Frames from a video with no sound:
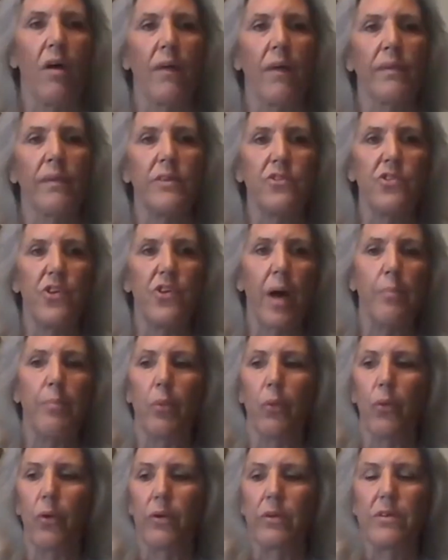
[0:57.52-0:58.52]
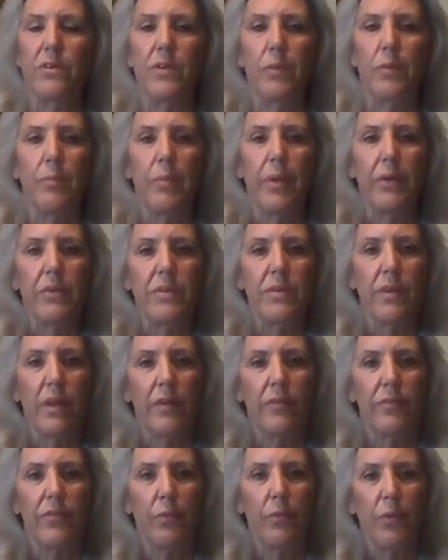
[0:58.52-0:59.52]
on the chat board. So
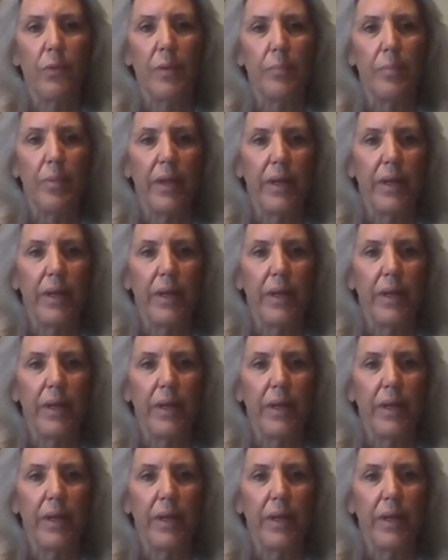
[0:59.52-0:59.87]
Marisol, if you want to